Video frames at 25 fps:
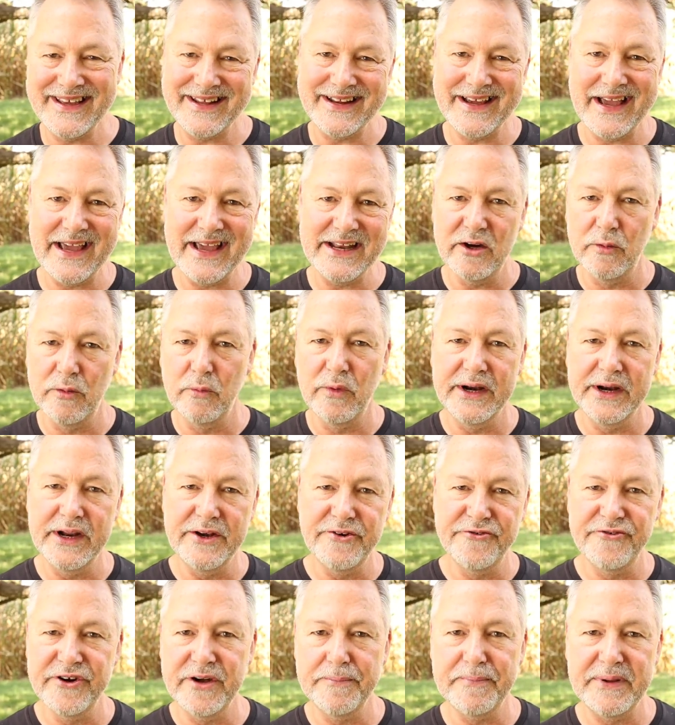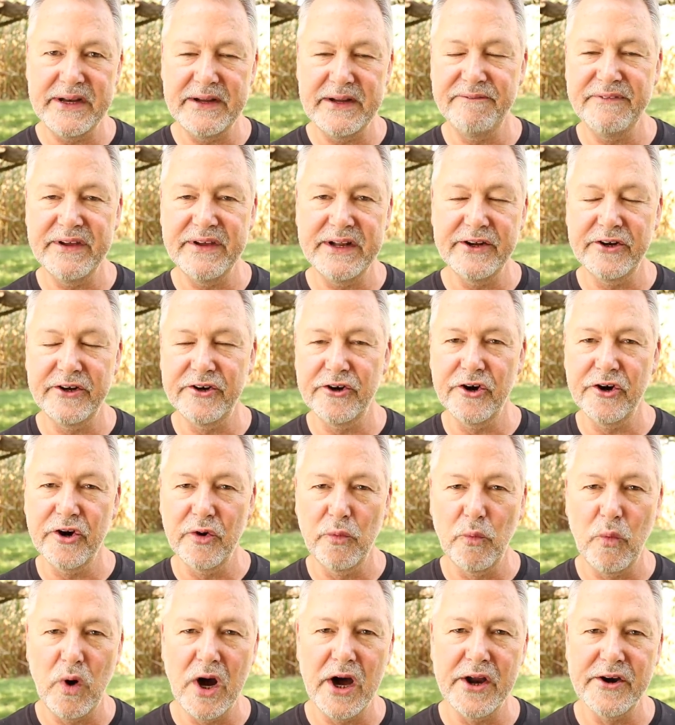I don't want to drip any vinegar
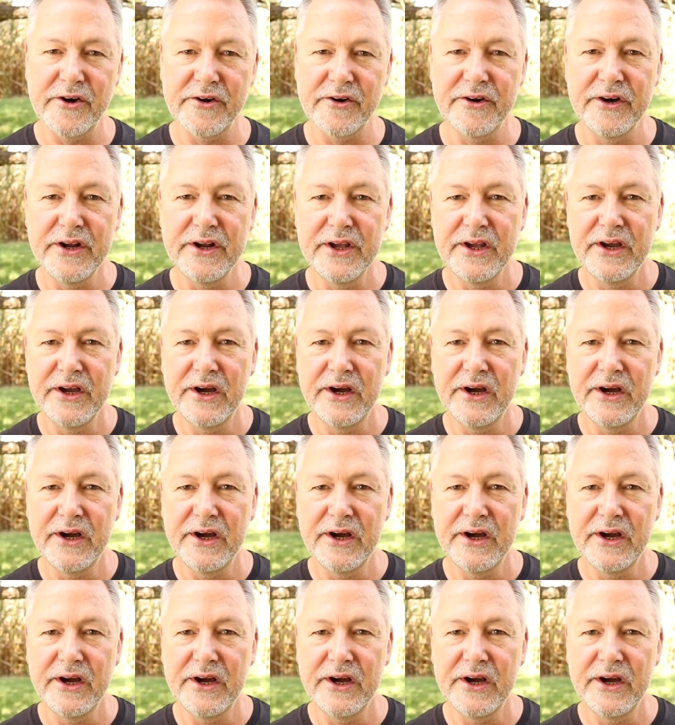or water